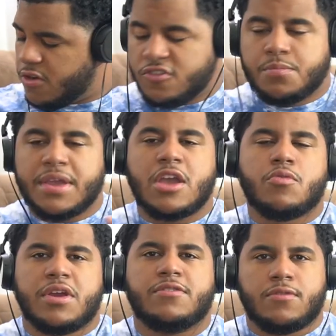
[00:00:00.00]
just make a
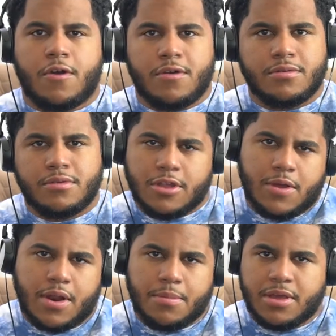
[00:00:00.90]
great song, you
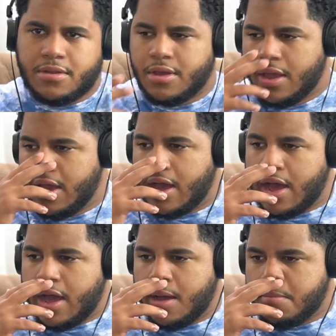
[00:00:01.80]
know what I mean?
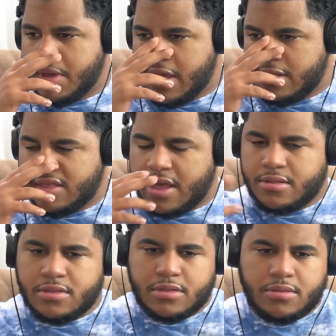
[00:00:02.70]
And
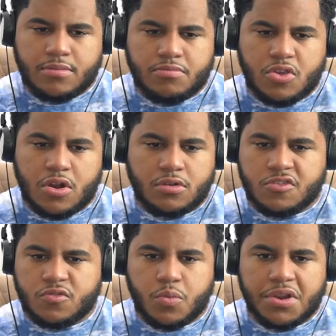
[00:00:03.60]
then
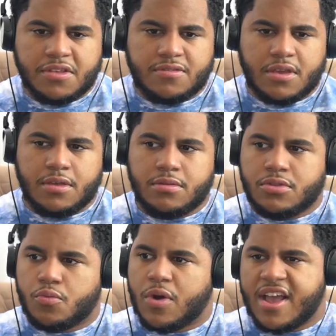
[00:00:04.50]
just
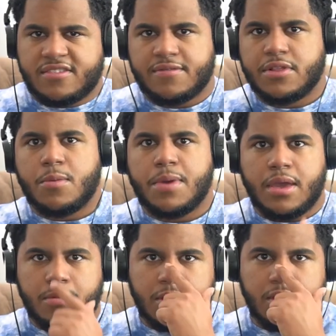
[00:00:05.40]
witnessing the rise of Lil
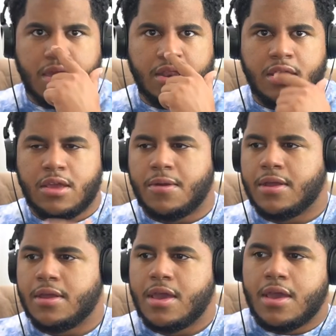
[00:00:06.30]
Baby and
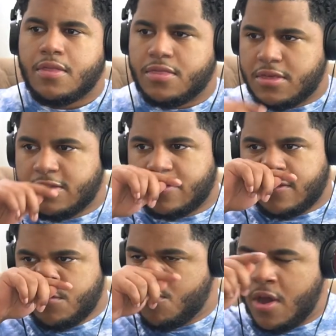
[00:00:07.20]
hearing this
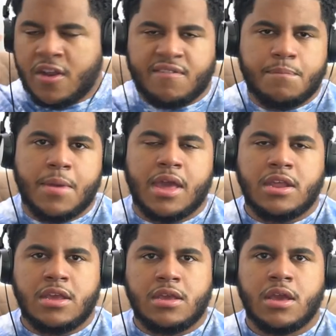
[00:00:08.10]
as one of
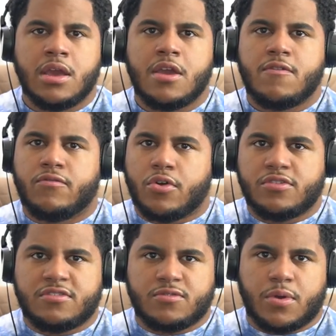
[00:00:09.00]
many
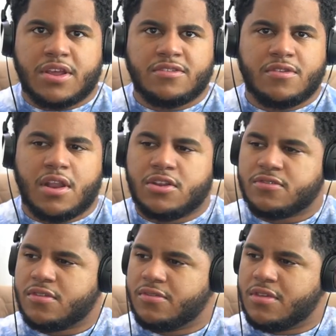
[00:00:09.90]
verses where he's gonna
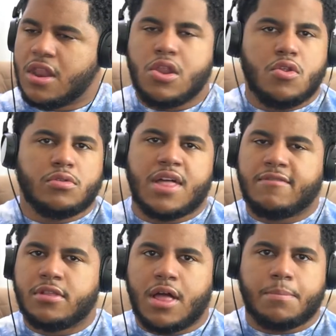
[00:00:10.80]
just continue to
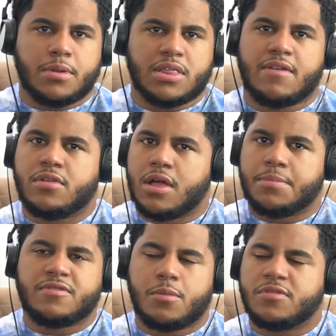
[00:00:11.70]
level up and level
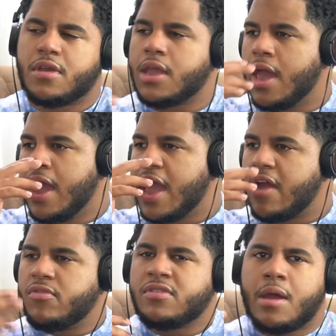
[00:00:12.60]
up. It's almost like
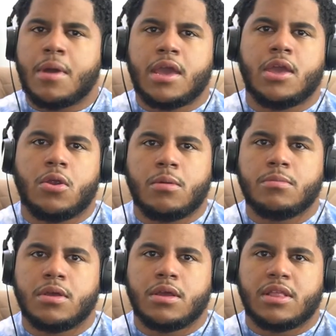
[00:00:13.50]
every time I hear
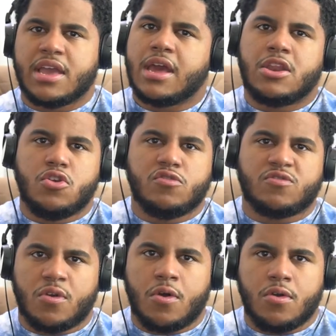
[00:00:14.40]
him, like a new
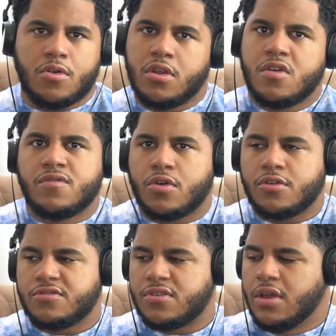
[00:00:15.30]
song or a new
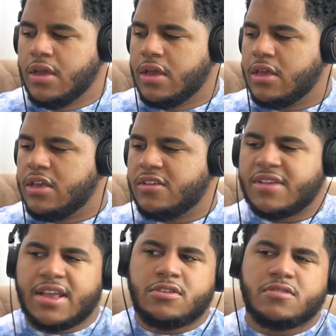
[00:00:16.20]
verse, he's
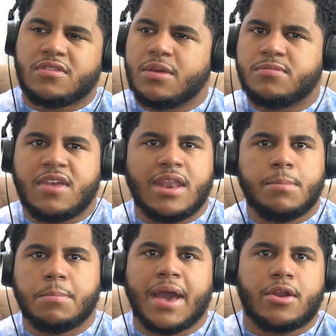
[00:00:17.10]
like just keeps
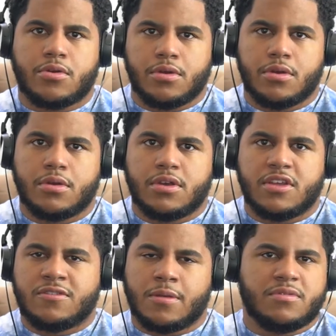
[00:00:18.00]
getting better.
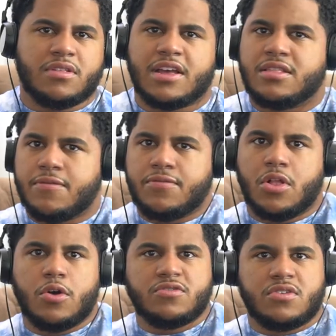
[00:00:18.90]
In terms of like the
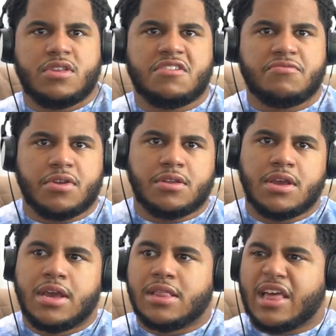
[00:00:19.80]
flows are different,
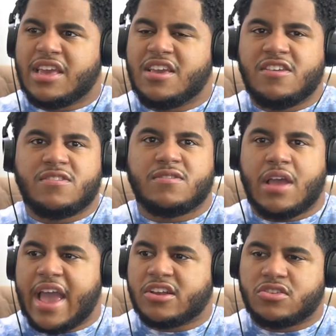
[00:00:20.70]
like he's
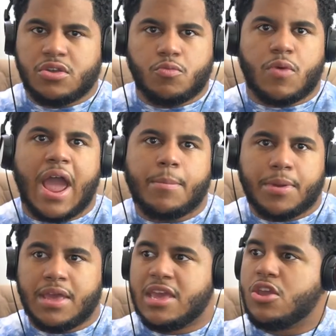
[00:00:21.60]
actually
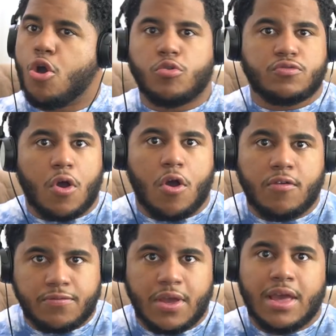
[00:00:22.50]
rapping, he goes
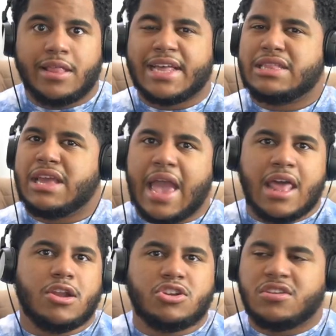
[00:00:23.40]
off, like the
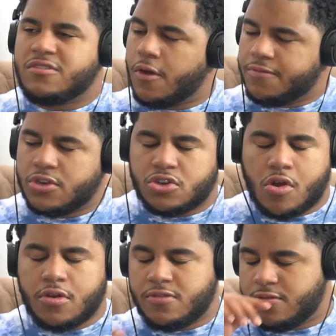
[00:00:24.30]
energy is off the
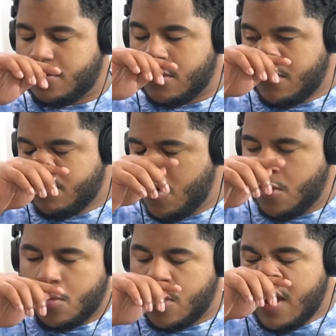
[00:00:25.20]
charts.
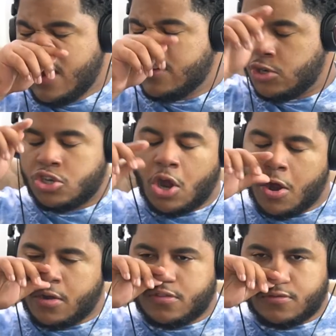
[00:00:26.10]
Whoa,
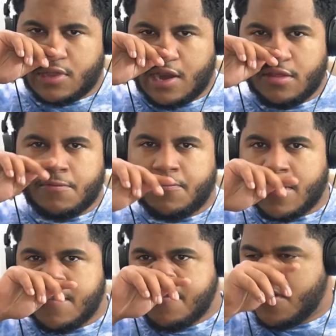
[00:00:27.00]
charts? I didn't
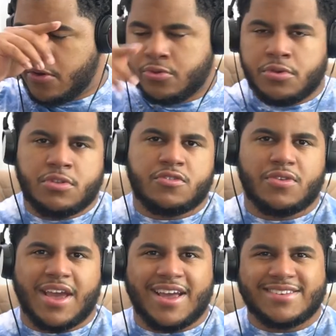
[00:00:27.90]
fucking fart during this
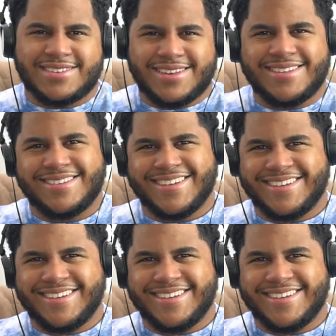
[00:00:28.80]
reaction.